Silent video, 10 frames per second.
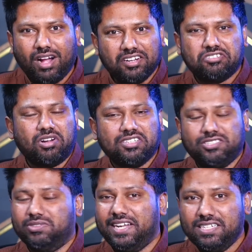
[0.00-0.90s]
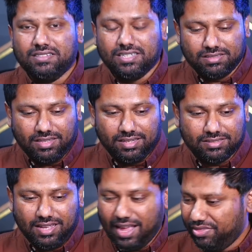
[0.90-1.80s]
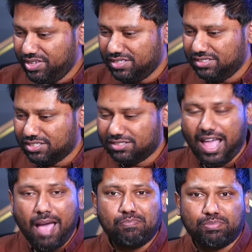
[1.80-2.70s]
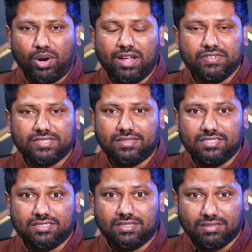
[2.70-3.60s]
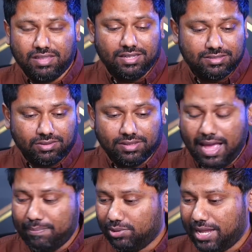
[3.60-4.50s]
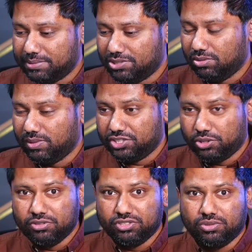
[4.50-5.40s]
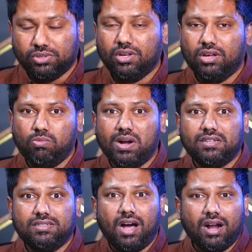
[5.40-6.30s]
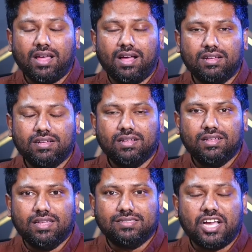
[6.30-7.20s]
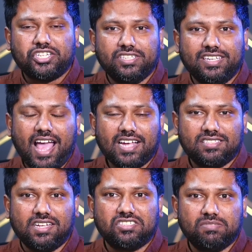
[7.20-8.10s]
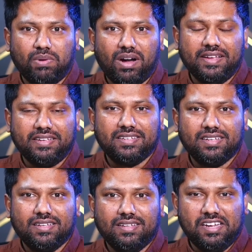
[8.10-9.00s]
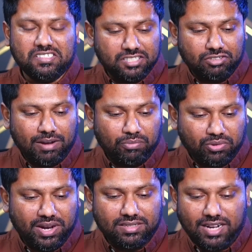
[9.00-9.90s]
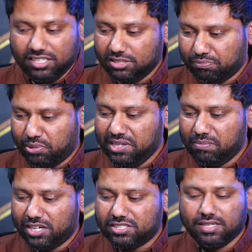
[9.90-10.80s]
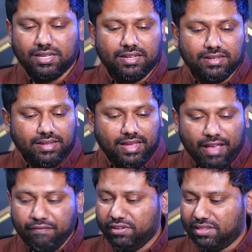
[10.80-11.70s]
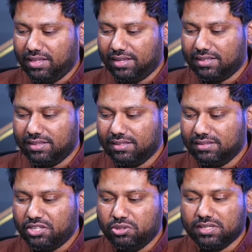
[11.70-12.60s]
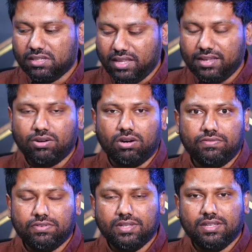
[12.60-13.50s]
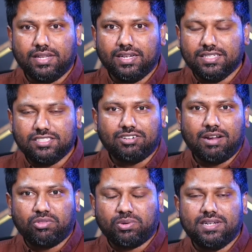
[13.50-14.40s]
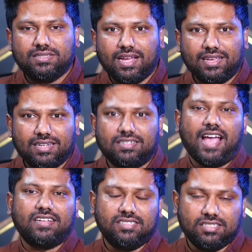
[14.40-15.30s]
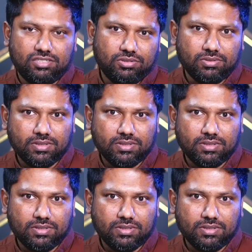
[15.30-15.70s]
to trust on any of these things. And this is just the app privacy. This is the things on the Apple App Store that shows you what data is actually accessed by Instagram Threads. And it's pretty much everything that you can think of that Instagram Threads gets access to.